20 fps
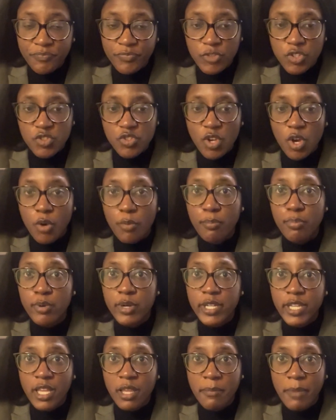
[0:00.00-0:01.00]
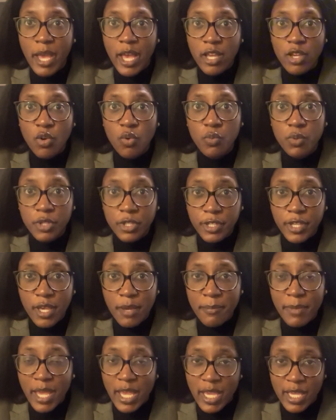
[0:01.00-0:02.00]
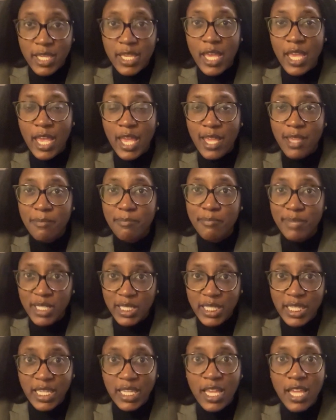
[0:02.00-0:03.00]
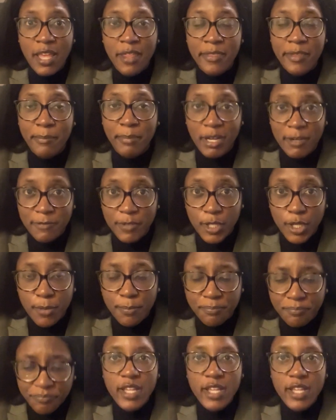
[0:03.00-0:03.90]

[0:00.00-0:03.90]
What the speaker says: So bringing back William, aka Billy the Buffalo.